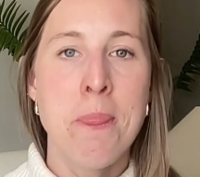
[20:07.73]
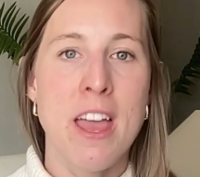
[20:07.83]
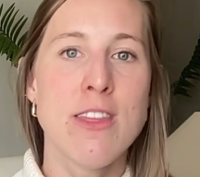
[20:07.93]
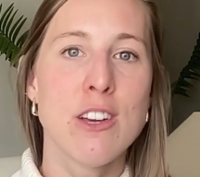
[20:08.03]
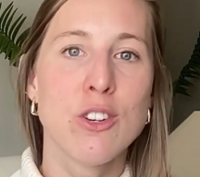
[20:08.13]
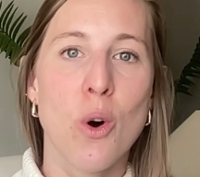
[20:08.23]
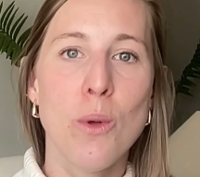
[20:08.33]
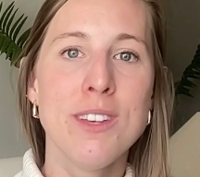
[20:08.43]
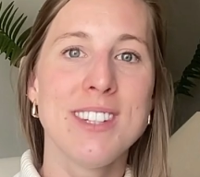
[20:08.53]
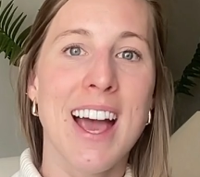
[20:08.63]
And the
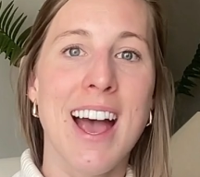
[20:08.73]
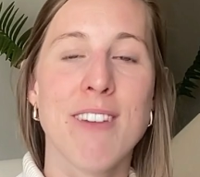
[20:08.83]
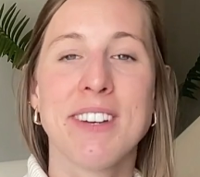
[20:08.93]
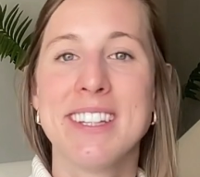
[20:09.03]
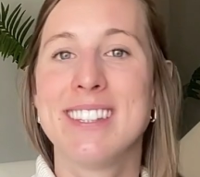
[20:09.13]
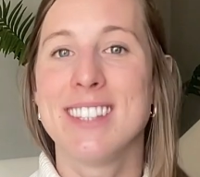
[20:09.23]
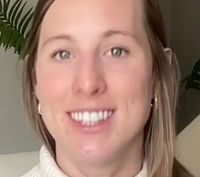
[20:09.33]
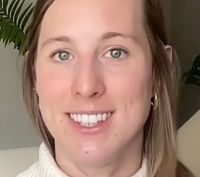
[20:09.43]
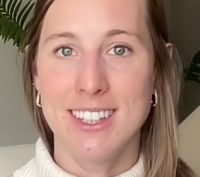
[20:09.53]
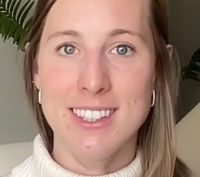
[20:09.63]
goal is to have
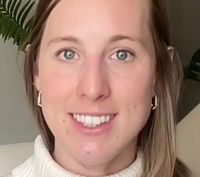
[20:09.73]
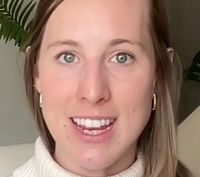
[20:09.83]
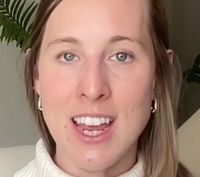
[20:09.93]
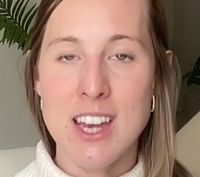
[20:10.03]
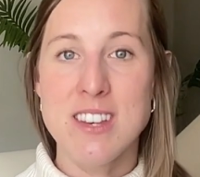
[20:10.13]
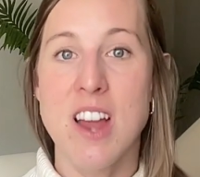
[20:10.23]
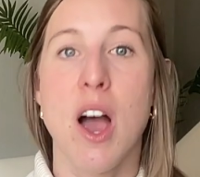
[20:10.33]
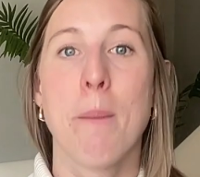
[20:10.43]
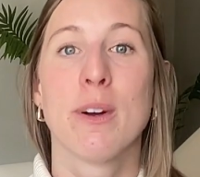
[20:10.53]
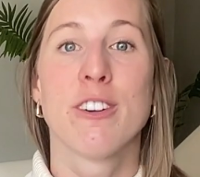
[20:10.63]
consistency,
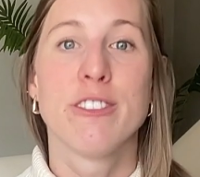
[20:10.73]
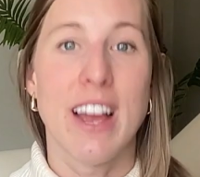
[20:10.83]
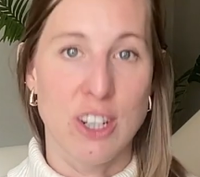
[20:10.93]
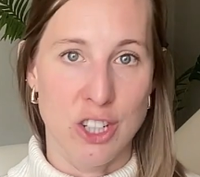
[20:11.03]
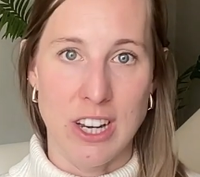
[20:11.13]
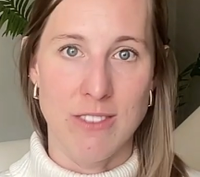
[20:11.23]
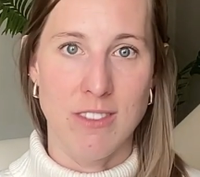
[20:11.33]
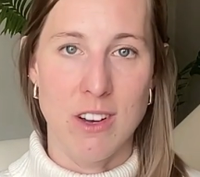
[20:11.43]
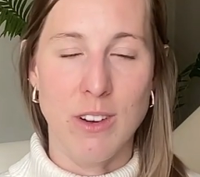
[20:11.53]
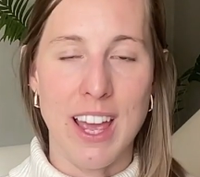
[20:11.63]
not perfection.
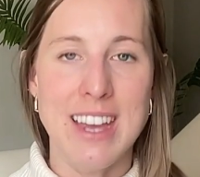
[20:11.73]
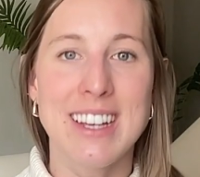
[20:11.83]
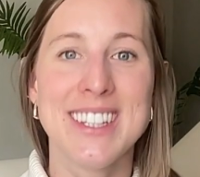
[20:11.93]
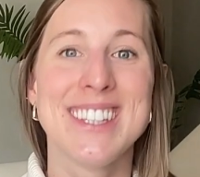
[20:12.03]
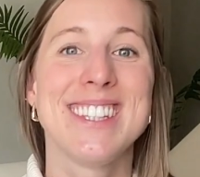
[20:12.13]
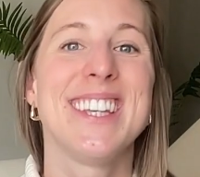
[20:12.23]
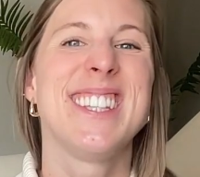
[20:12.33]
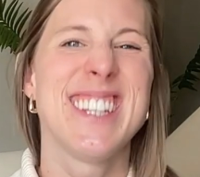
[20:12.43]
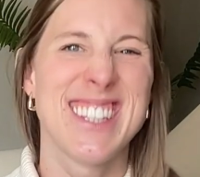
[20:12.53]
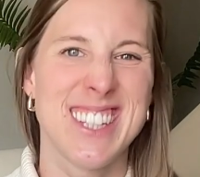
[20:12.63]
Okay?
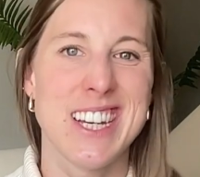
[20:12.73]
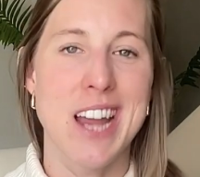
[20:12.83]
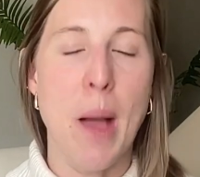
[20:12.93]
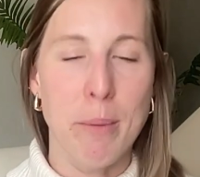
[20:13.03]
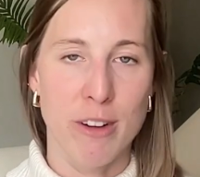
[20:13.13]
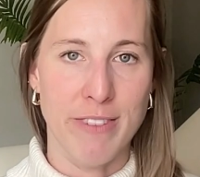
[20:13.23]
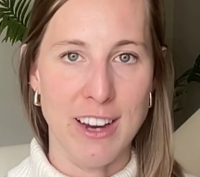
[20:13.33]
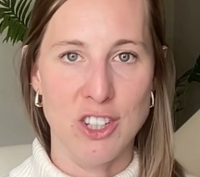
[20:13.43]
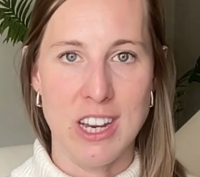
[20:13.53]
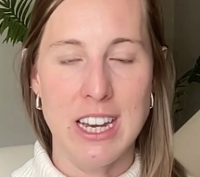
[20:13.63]
Consistency, not
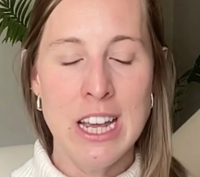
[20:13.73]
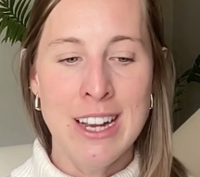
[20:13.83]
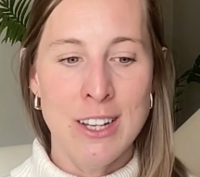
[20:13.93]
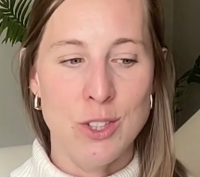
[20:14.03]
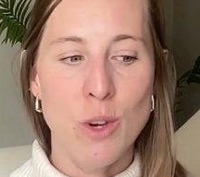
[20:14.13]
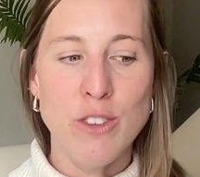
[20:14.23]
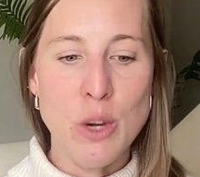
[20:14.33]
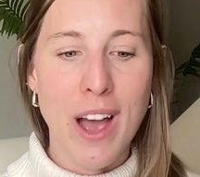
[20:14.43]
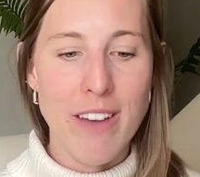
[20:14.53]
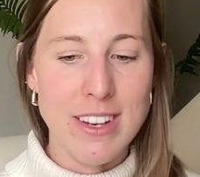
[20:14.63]
perfection. So if
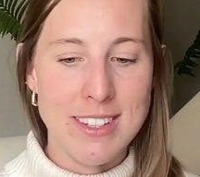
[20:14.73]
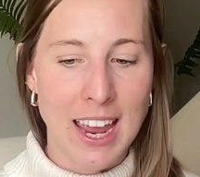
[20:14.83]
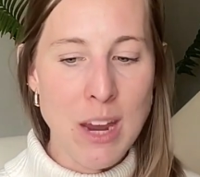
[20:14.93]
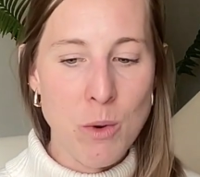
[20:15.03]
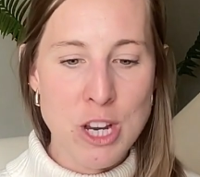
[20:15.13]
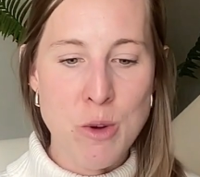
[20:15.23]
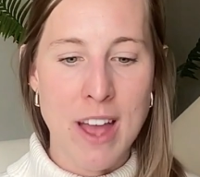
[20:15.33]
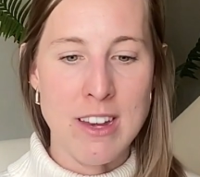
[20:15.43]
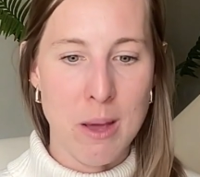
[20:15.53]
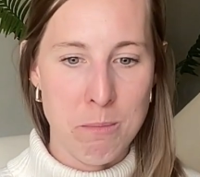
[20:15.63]
you have a day where you
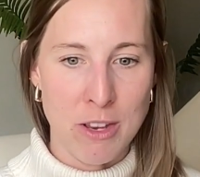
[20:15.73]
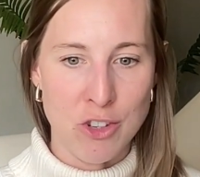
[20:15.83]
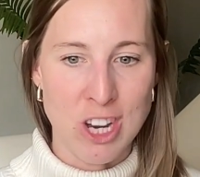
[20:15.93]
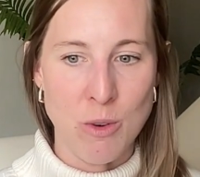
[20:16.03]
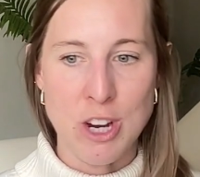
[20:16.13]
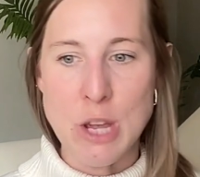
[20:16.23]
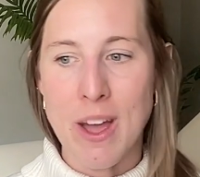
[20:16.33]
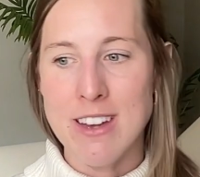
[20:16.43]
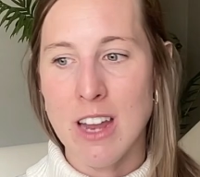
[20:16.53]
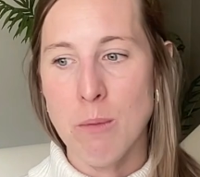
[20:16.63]
end up binging, where you
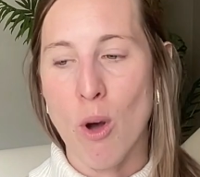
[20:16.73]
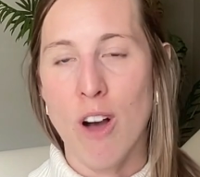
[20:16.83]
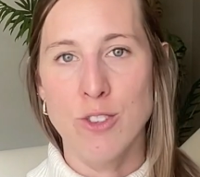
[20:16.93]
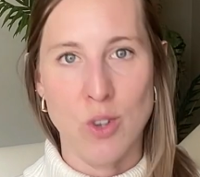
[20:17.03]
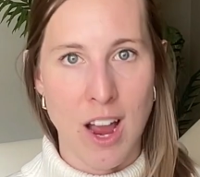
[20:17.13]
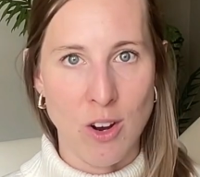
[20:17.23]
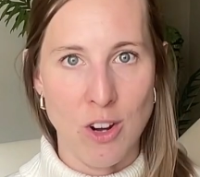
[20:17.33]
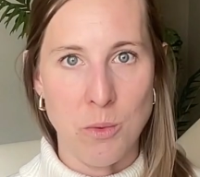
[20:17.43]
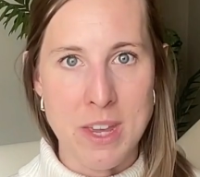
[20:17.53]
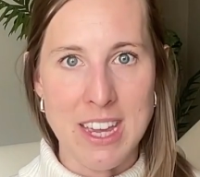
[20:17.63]
end up off track
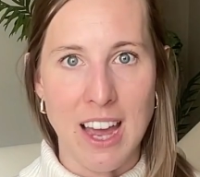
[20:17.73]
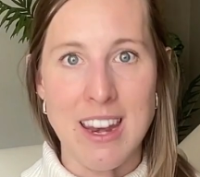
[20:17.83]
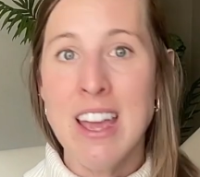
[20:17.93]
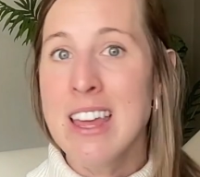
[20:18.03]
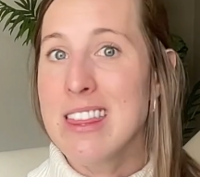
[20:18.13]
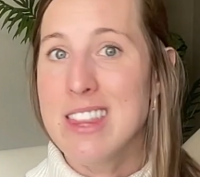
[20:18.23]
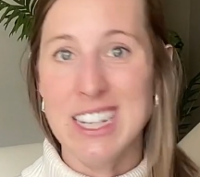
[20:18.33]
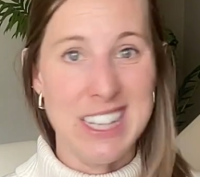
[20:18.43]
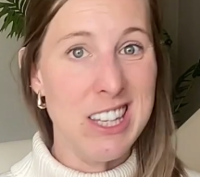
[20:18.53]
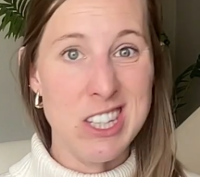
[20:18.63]
on a weekend,
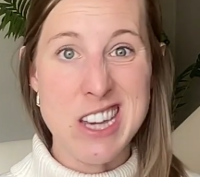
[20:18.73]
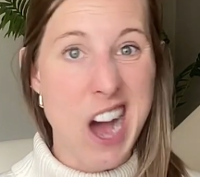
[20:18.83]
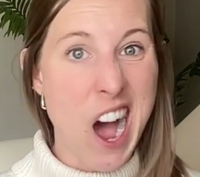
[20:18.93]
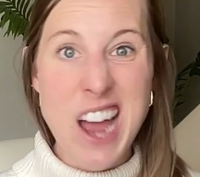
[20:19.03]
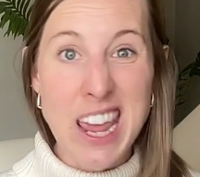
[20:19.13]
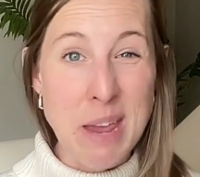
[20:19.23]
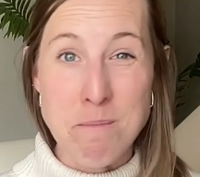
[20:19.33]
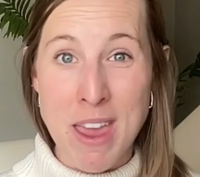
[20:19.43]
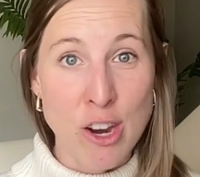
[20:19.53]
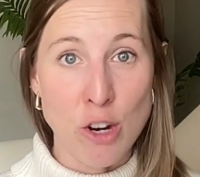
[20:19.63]
this is not a
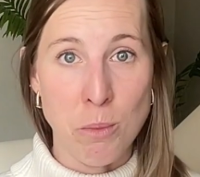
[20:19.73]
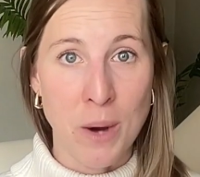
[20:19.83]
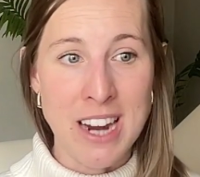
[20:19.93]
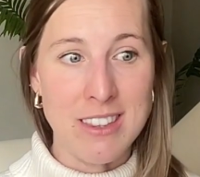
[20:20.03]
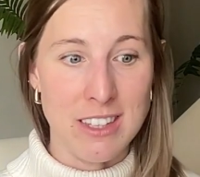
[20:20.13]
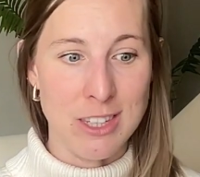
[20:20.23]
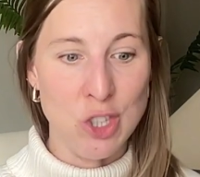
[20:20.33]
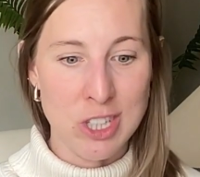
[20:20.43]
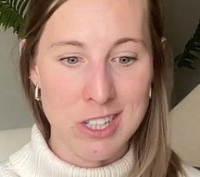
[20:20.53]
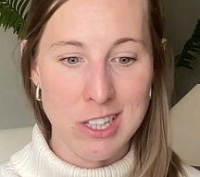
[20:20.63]
make or break. This is
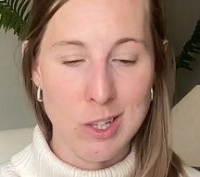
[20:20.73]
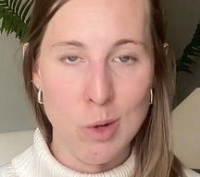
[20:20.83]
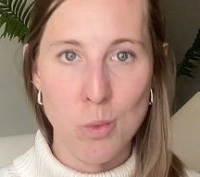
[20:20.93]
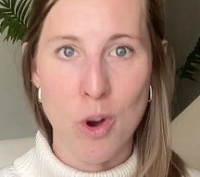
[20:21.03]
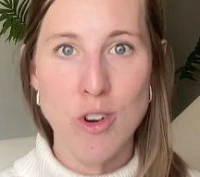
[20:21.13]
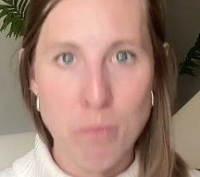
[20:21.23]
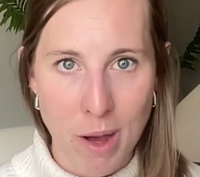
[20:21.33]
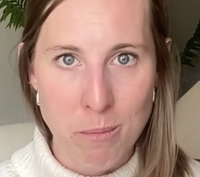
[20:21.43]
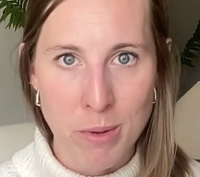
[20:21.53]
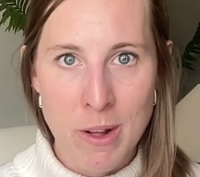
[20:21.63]
just a little road
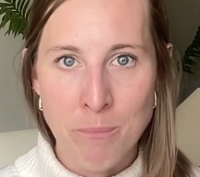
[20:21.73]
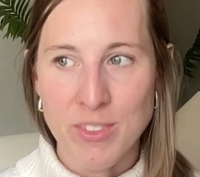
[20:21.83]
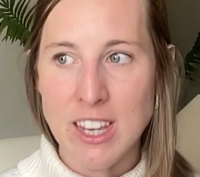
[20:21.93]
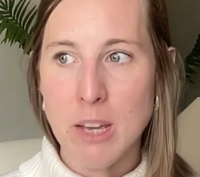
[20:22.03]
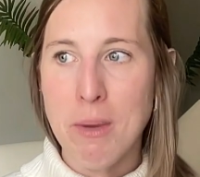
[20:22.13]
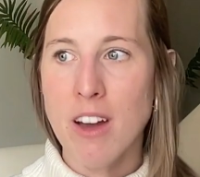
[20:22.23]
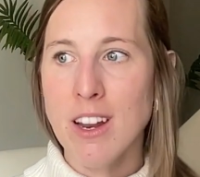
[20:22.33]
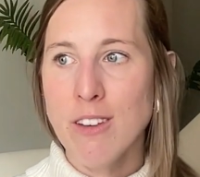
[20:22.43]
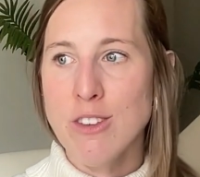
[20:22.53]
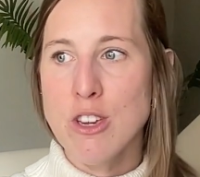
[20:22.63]
bump. Think about
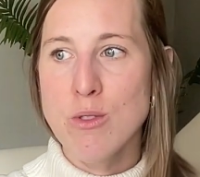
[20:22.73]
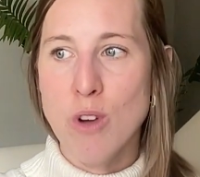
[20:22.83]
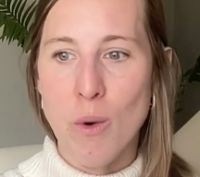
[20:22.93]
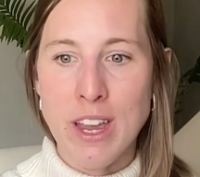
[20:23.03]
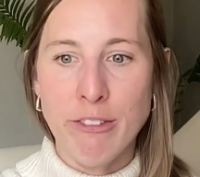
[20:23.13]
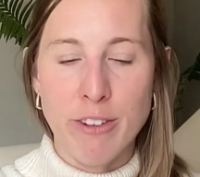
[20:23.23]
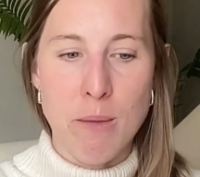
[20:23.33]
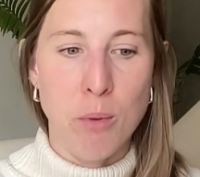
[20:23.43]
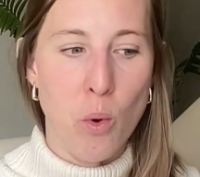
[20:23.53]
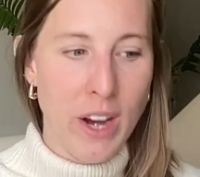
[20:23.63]
it of you going
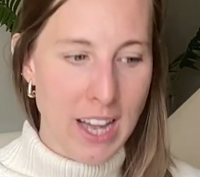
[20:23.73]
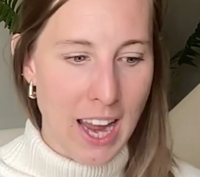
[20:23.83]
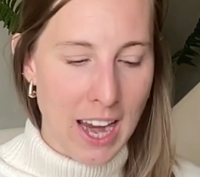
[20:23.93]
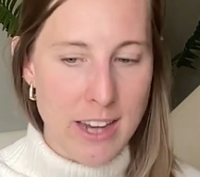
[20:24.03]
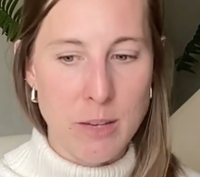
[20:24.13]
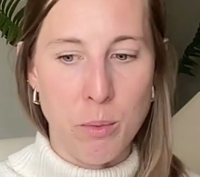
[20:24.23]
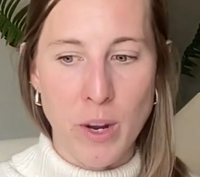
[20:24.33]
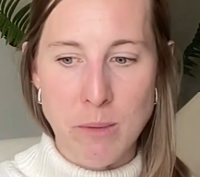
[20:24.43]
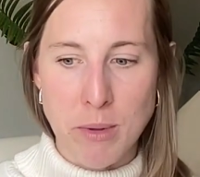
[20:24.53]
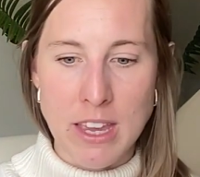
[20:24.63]
from point A to
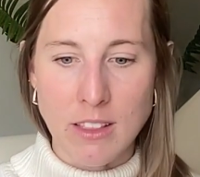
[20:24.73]
point B.